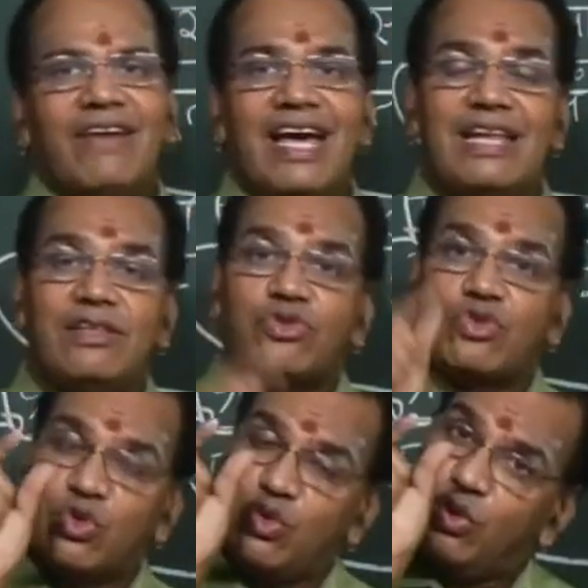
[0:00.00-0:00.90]
where
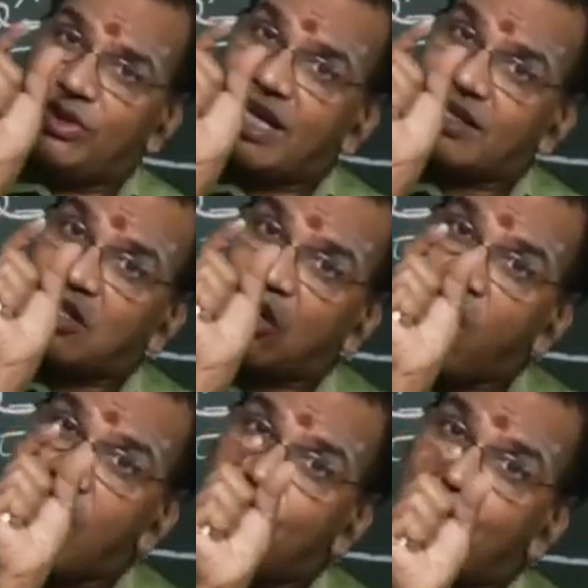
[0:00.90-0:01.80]
through that
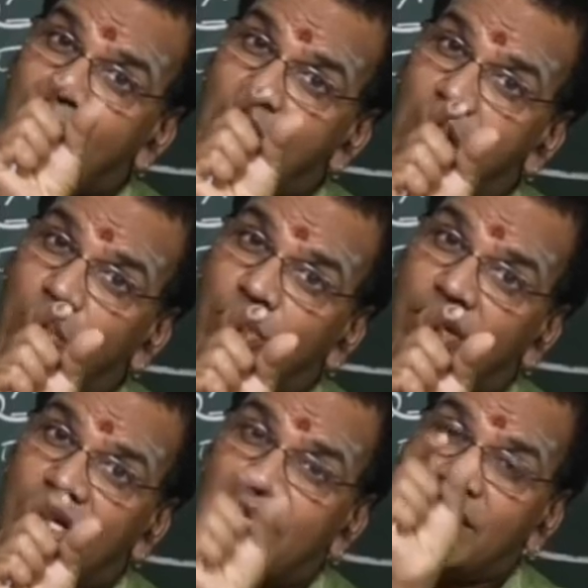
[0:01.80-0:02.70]

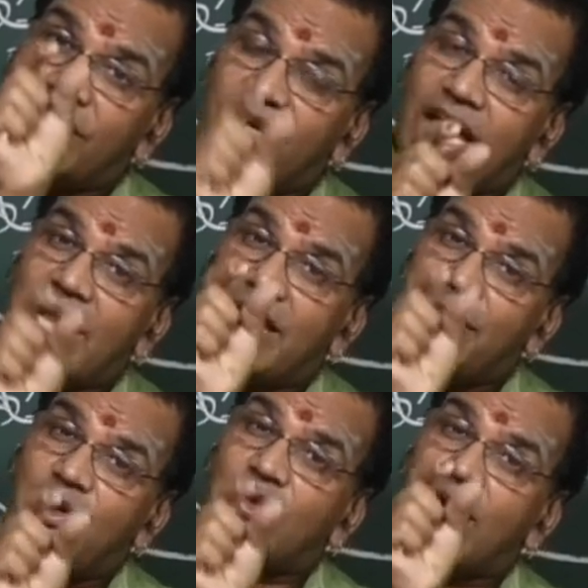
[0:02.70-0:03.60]
compound we are
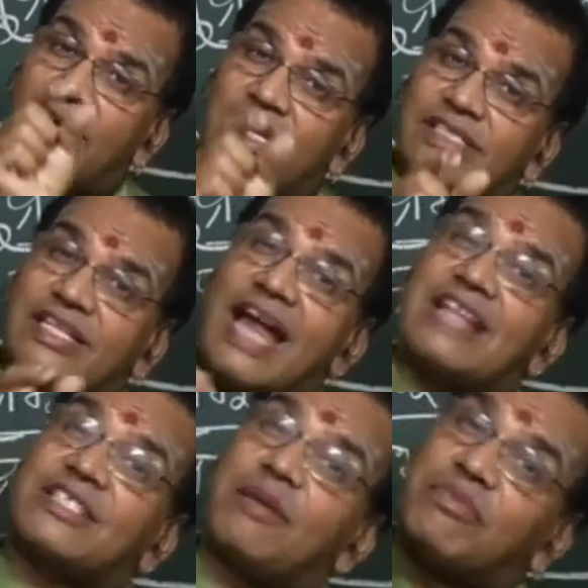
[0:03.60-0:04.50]
able to
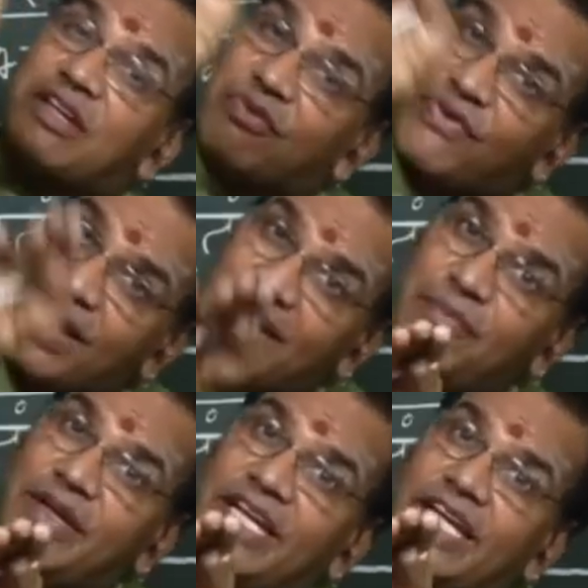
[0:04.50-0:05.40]
understand some
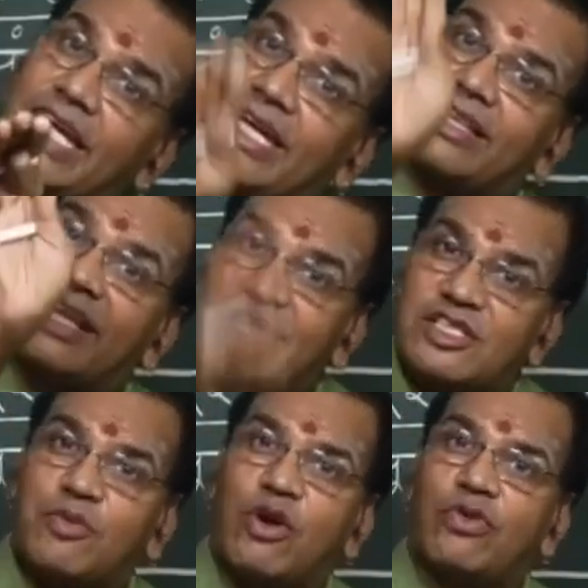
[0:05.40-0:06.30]
different meaning, that
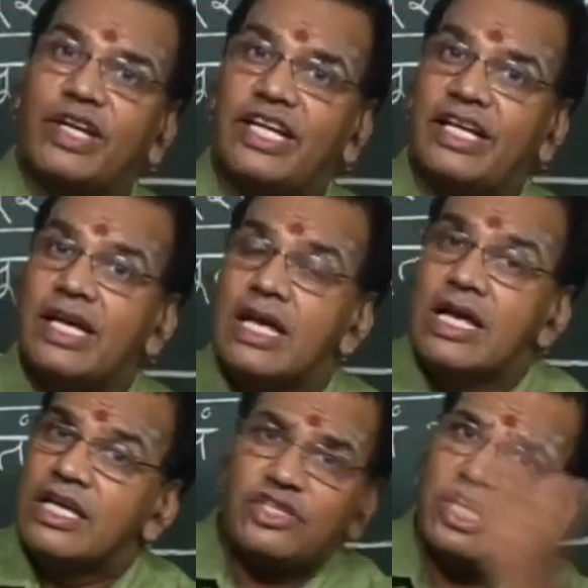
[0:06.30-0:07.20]
is Bahuvreehi.
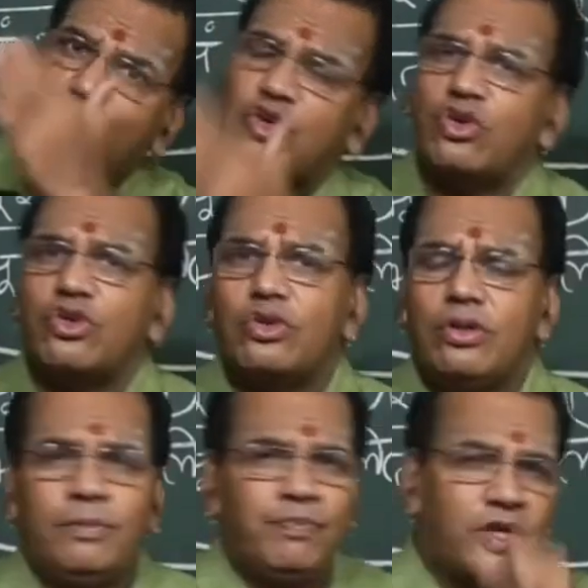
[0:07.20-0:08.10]
You just go to
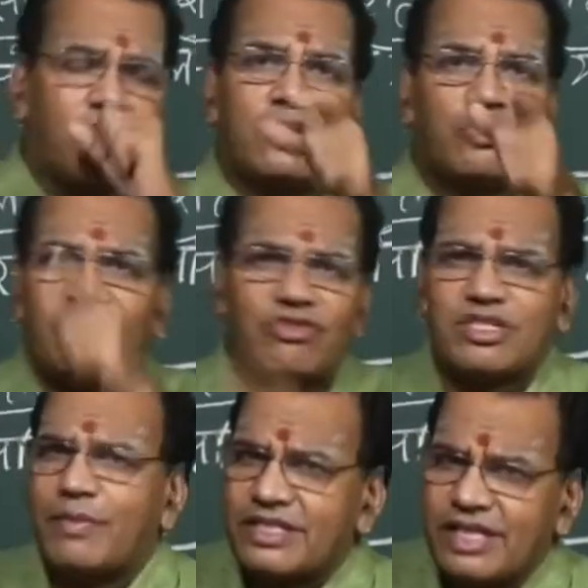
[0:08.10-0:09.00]
Dvandva
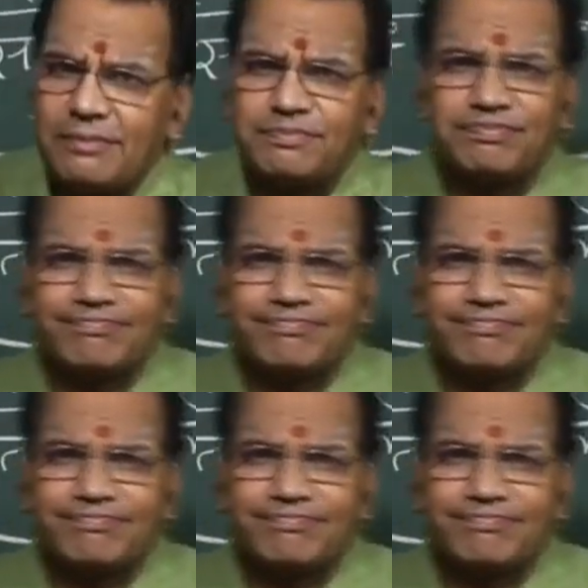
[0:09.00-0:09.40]
Samasa.